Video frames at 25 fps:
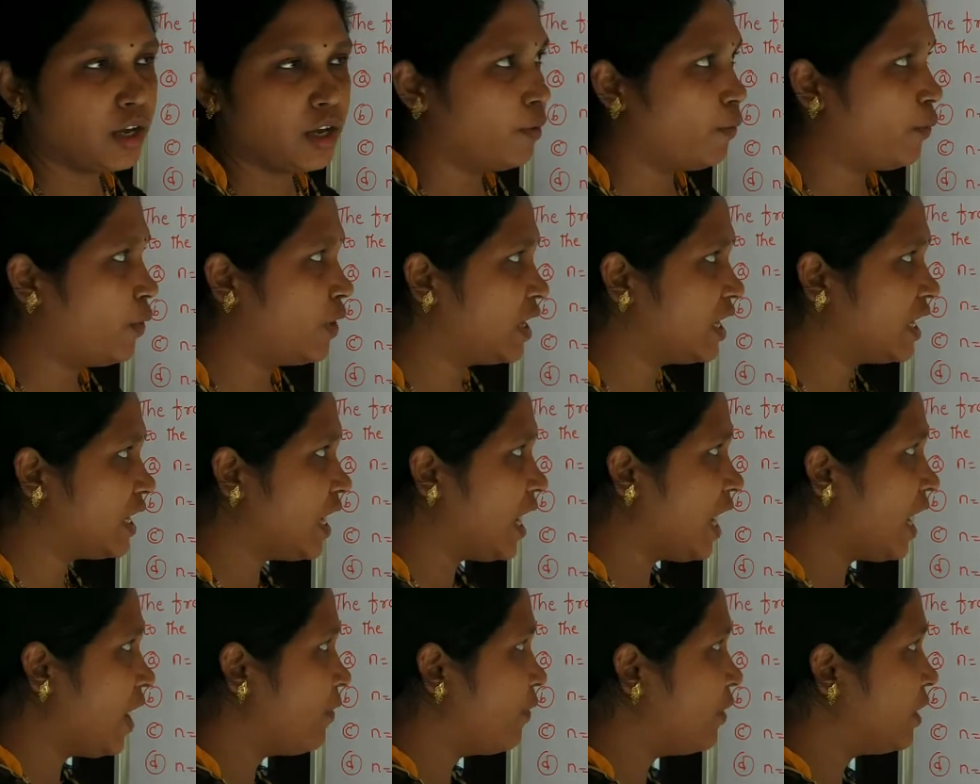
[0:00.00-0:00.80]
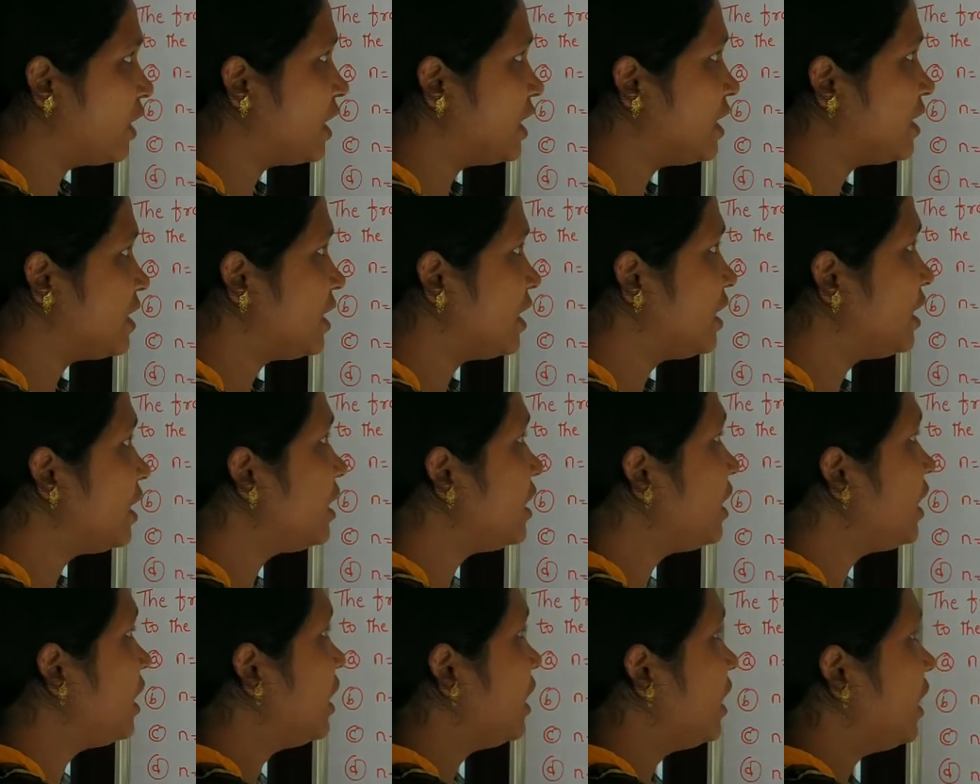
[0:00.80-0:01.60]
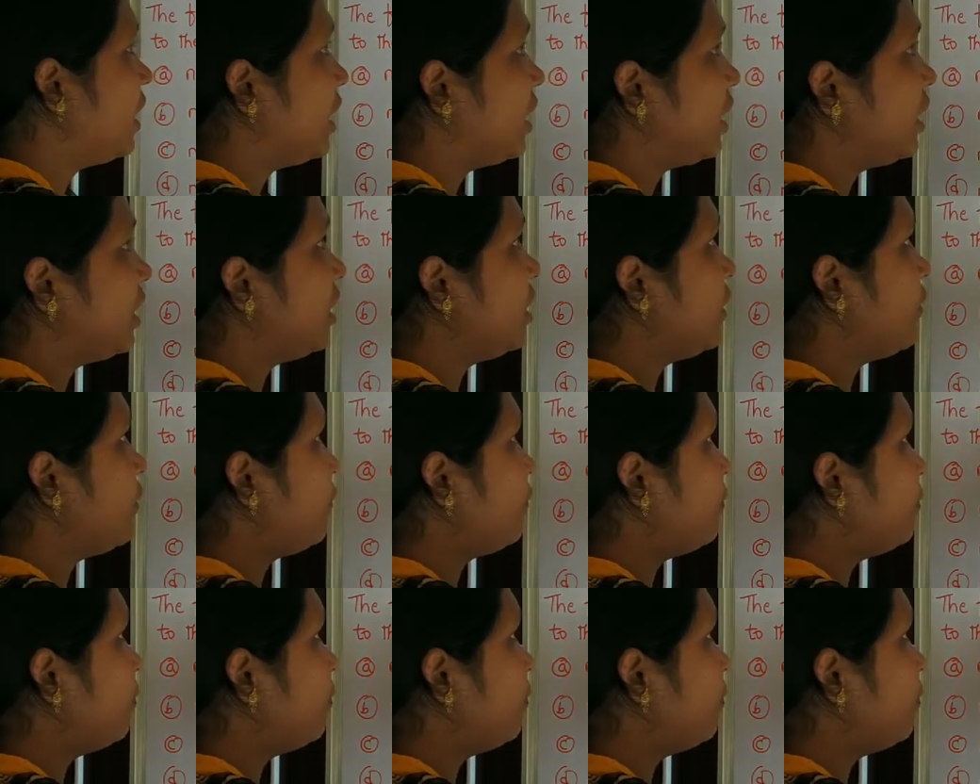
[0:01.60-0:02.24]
What he said in the